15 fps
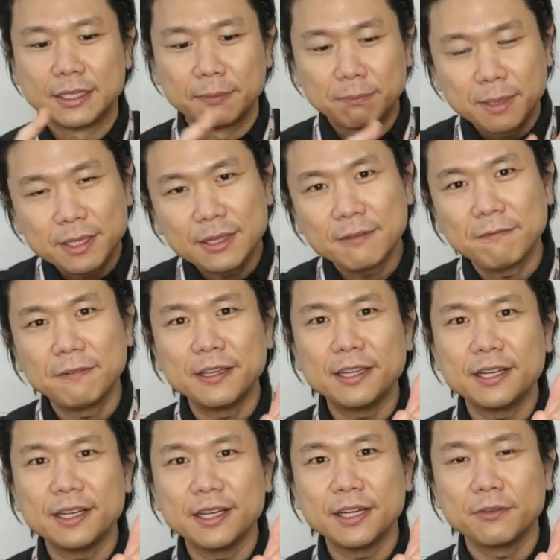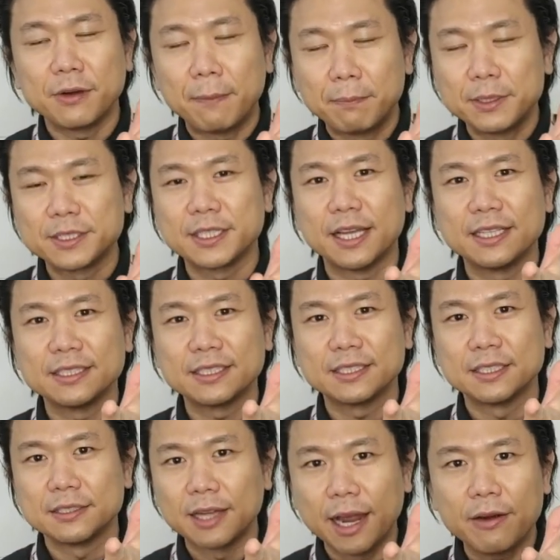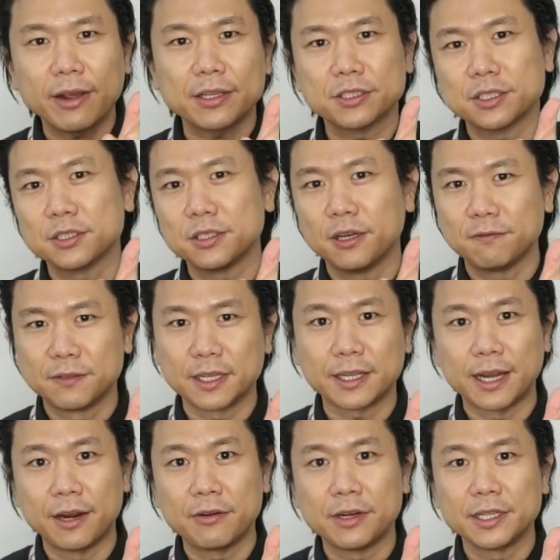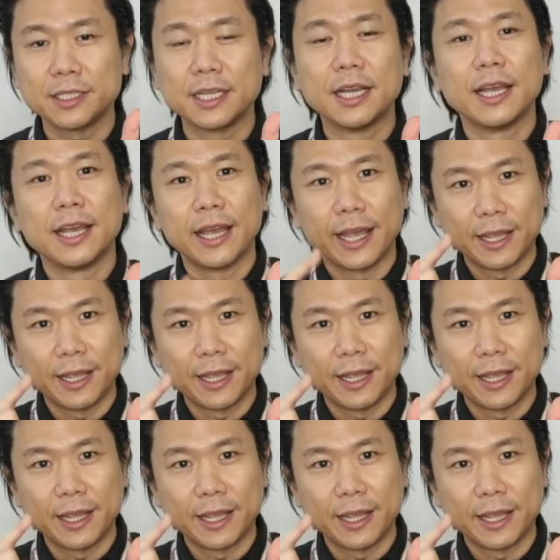the middle finger represents the direction of the current,